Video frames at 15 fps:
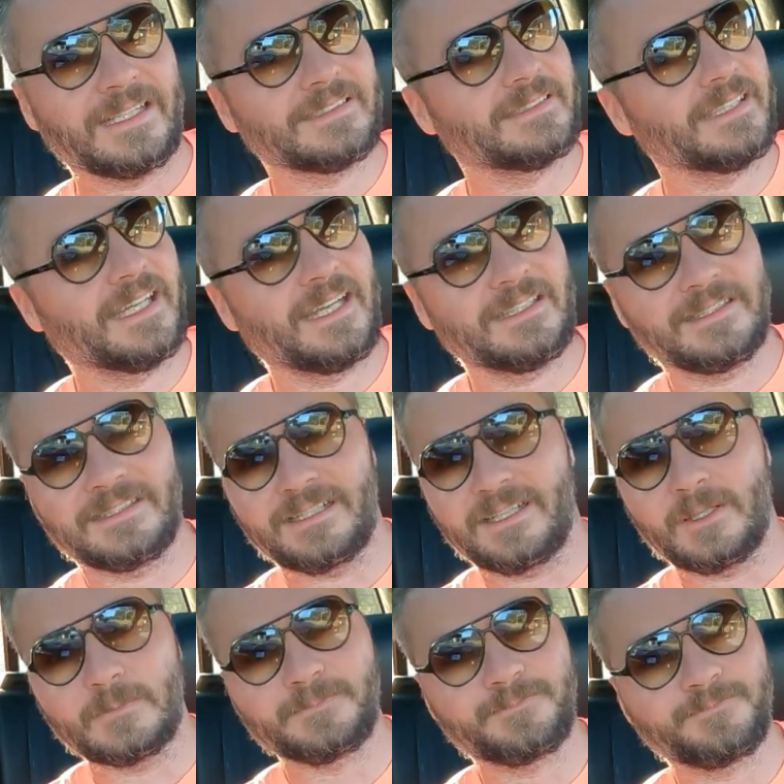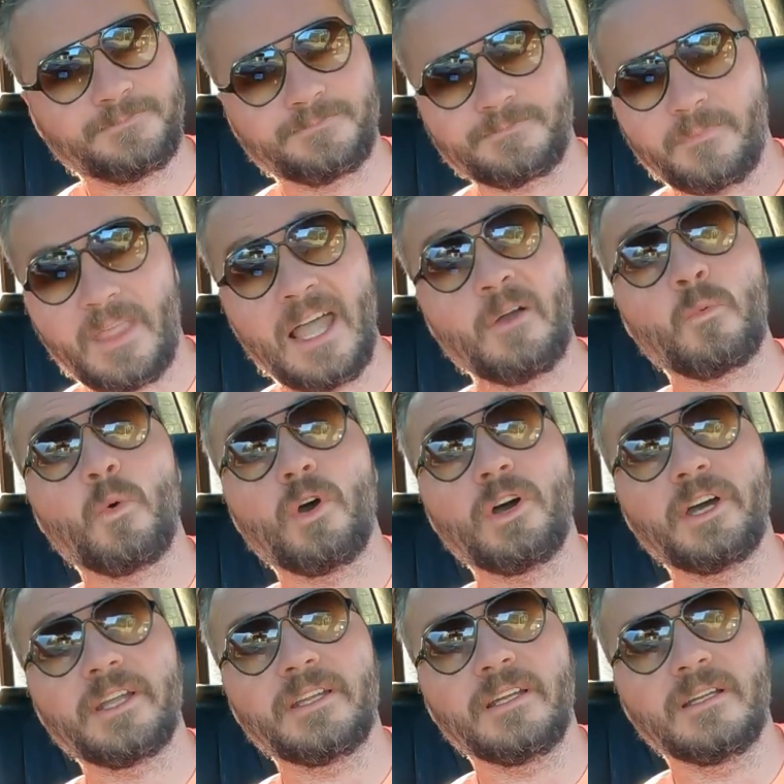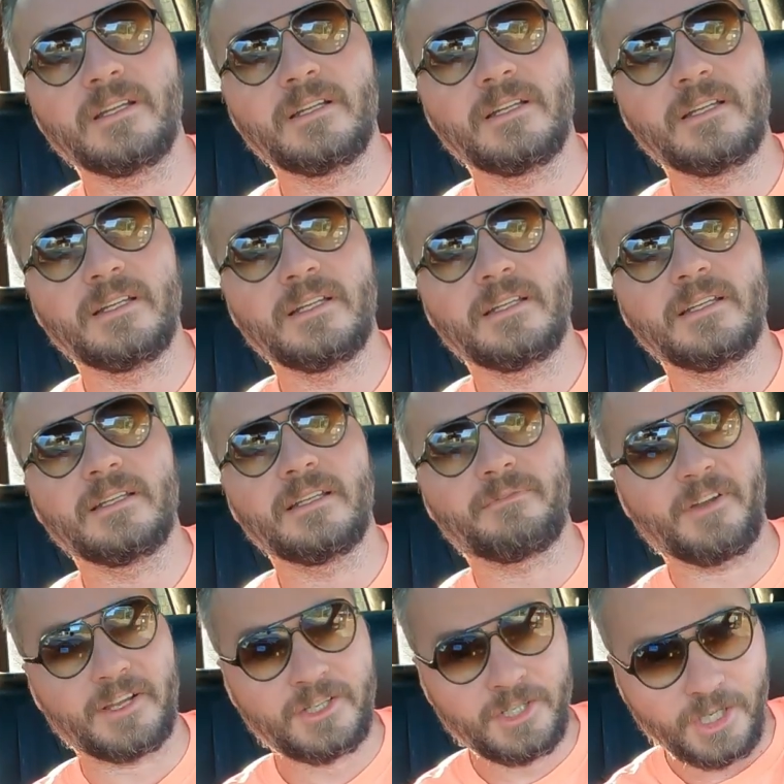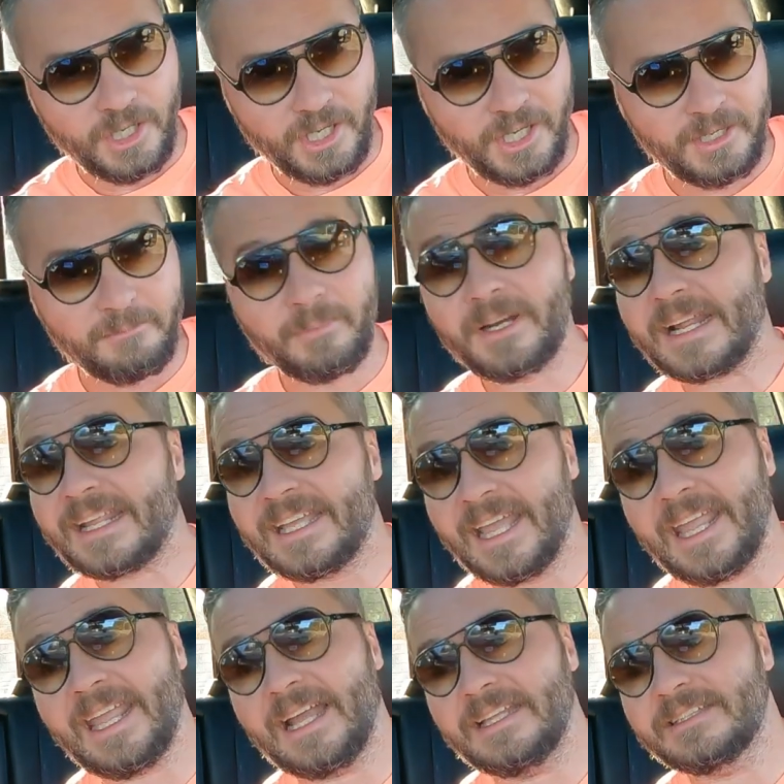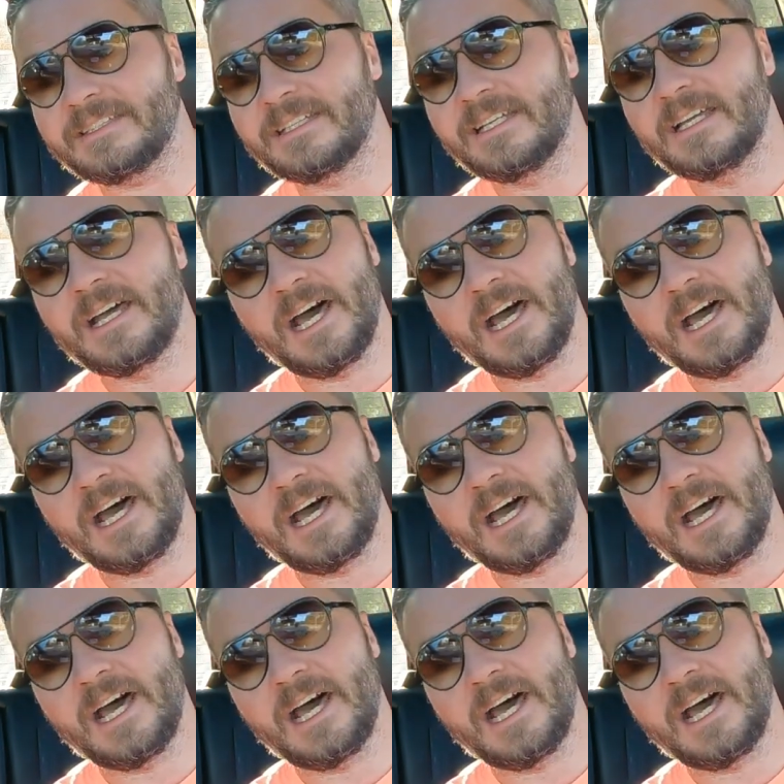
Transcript: I said, you know, I would if I could, but I can't.